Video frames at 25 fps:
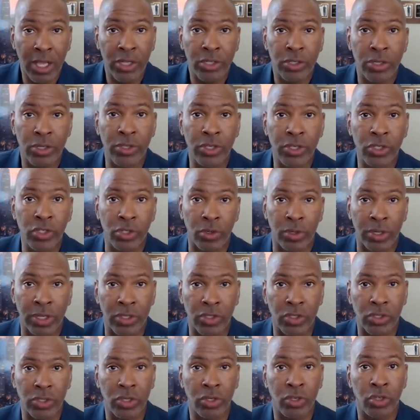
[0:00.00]
to the
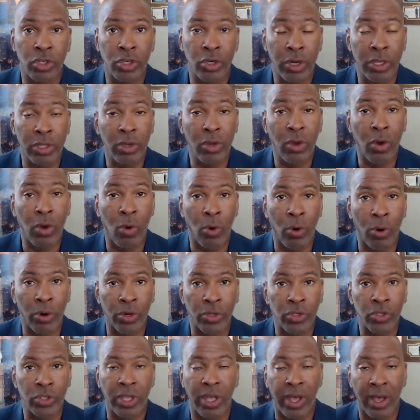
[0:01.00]
students during the
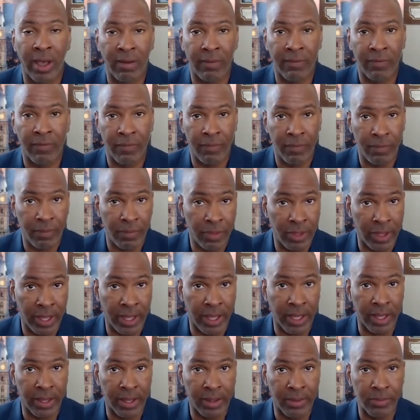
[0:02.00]
course of
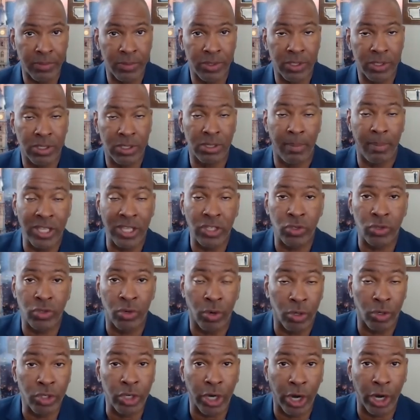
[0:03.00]
the semester
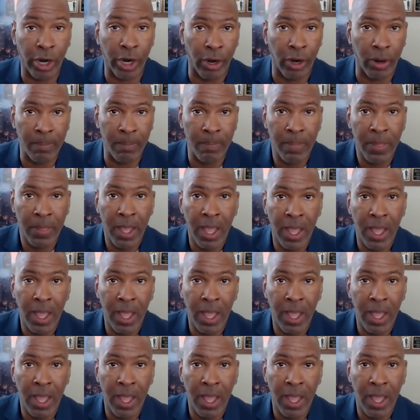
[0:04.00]
or term,